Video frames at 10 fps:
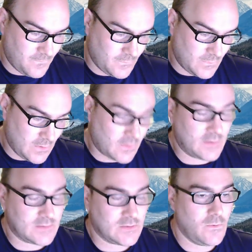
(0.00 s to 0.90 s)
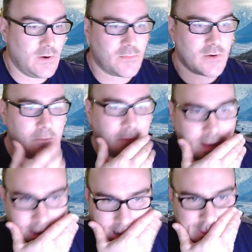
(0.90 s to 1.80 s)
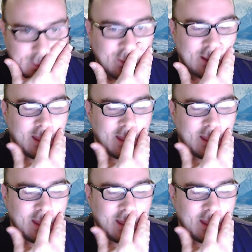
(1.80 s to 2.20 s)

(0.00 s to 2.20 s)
Okay, so one problem I had during